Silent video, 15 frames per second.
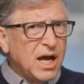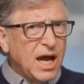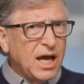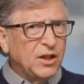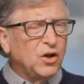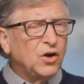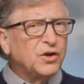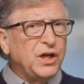
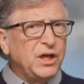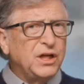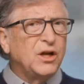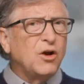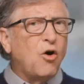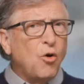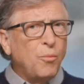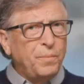and looking
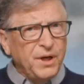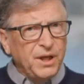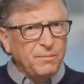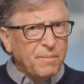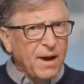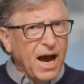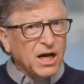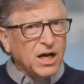at opening
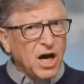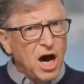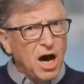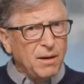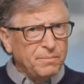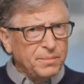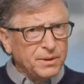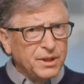back
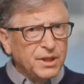up.